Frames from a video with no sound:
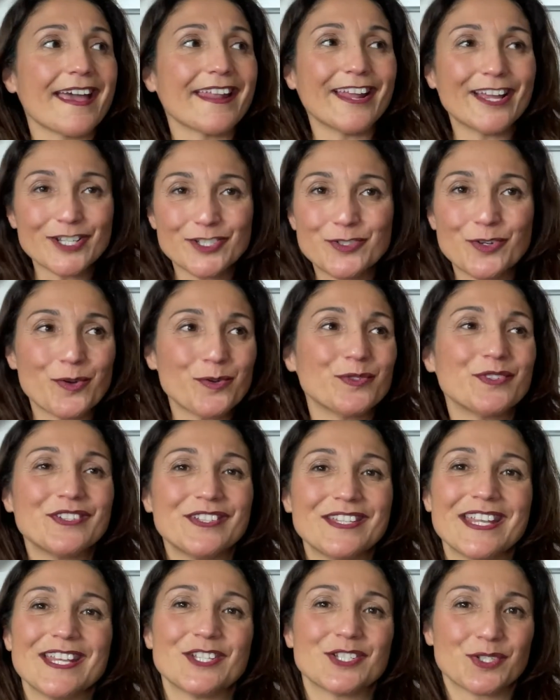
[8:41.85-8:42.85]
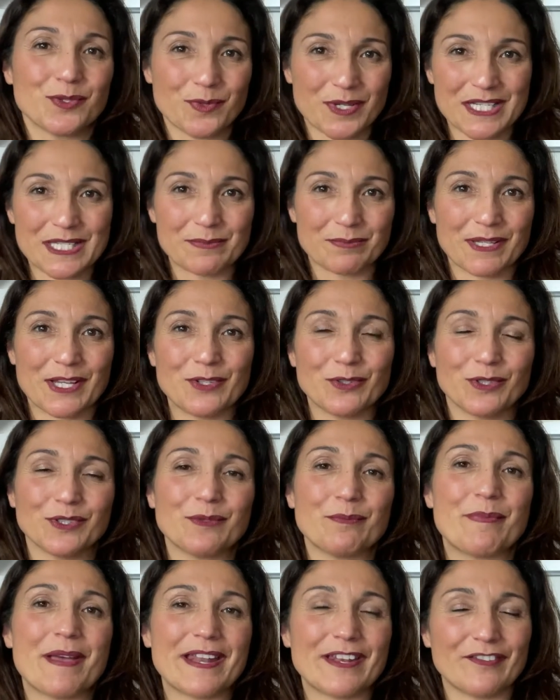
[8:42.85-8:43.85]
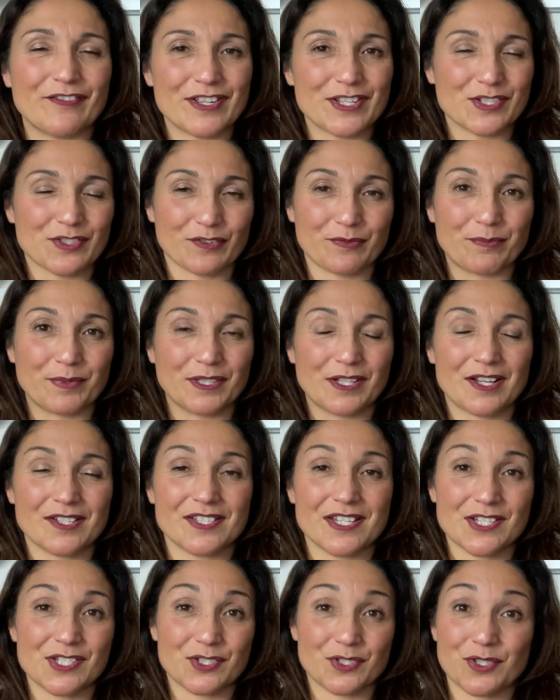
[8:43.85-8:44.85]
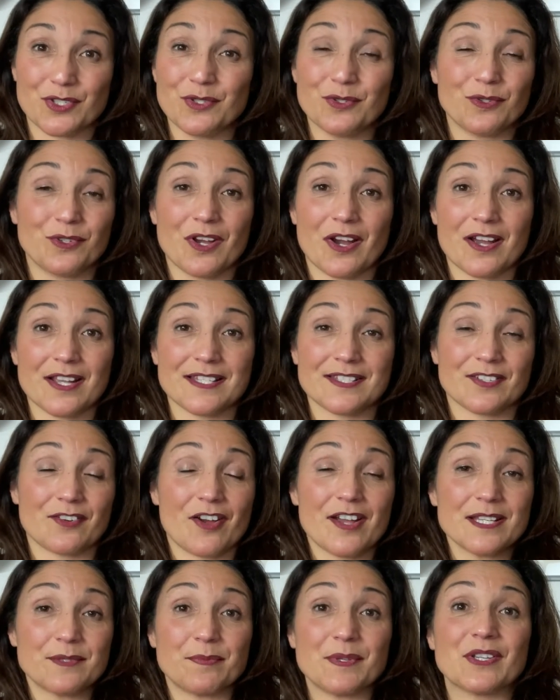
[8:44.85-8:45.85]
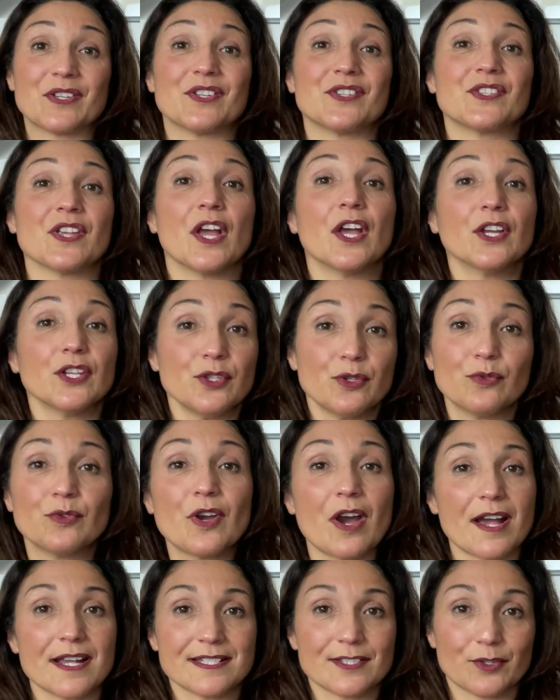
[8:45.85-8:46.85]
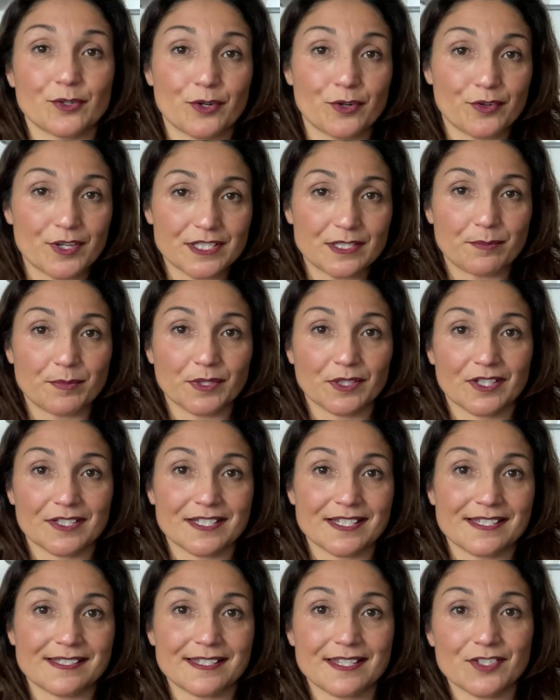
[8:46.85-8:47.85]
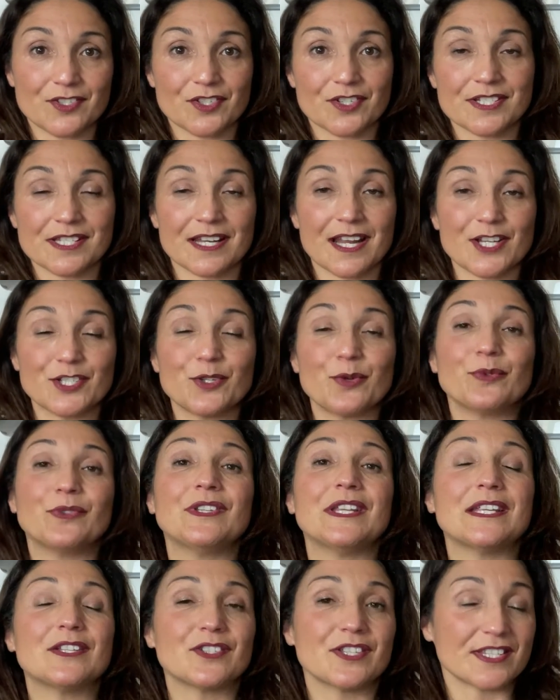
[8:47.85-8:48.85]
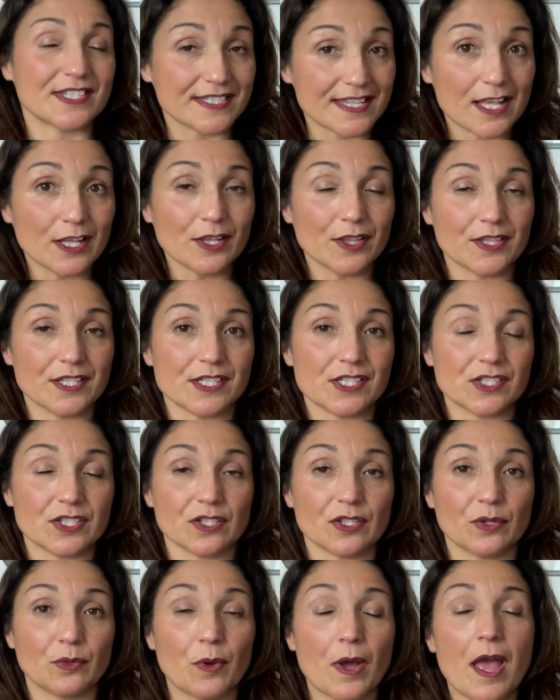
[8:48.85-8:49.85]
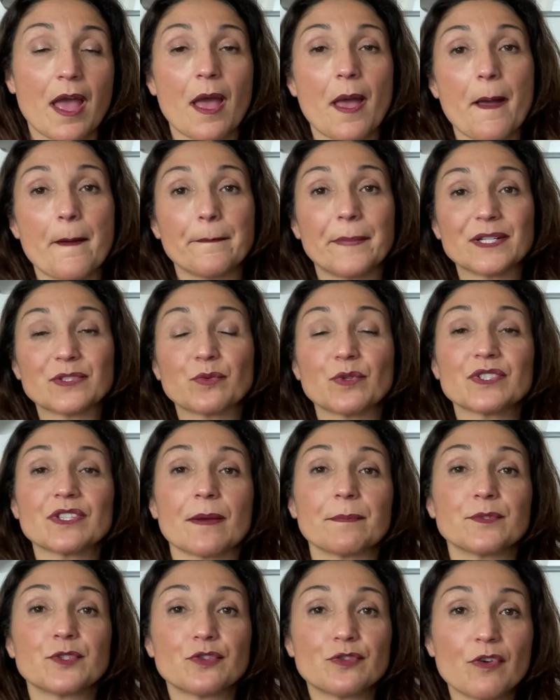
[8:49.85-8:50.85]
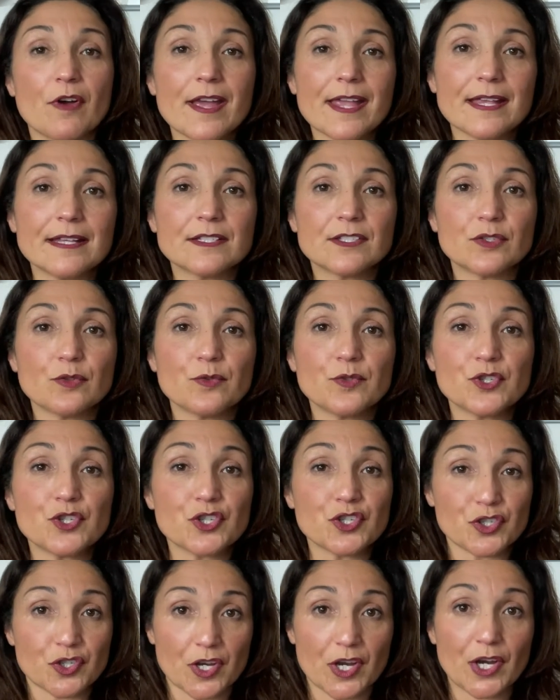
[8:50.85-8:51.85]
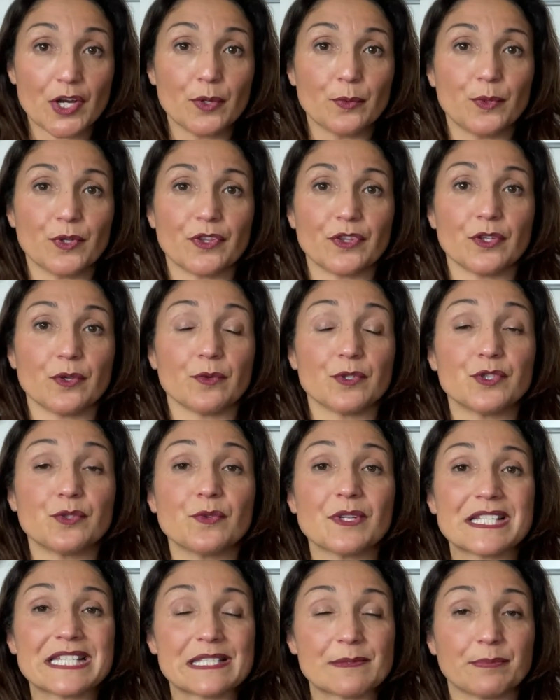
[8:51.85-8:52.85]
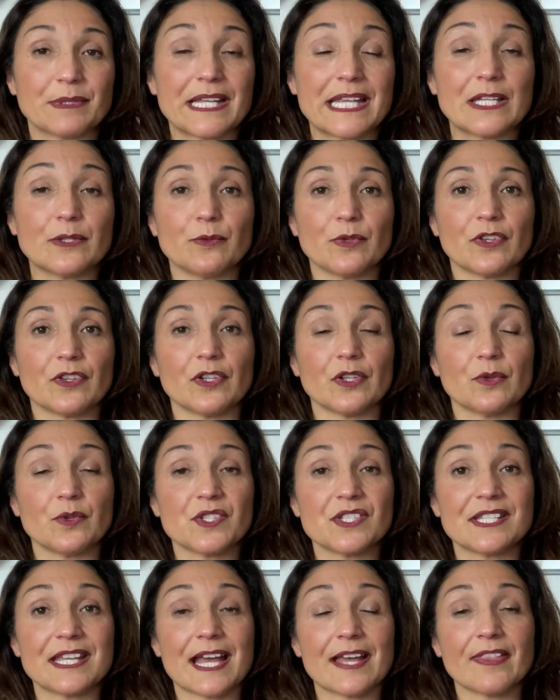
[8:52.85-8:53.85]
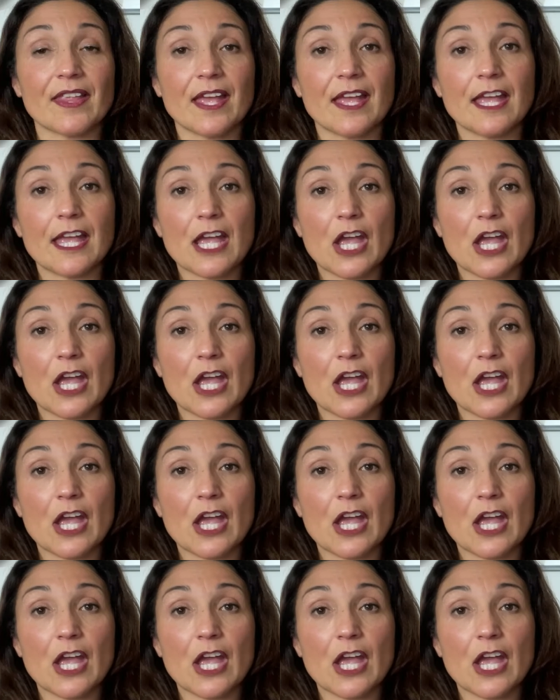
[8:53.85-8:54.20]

and I don't need to explain all the benefits of Pilates to you guys, right? Because you guys are already Pilates teachers and I don't need to sell this to you. But what I'm trying to share with you and to explain with you is that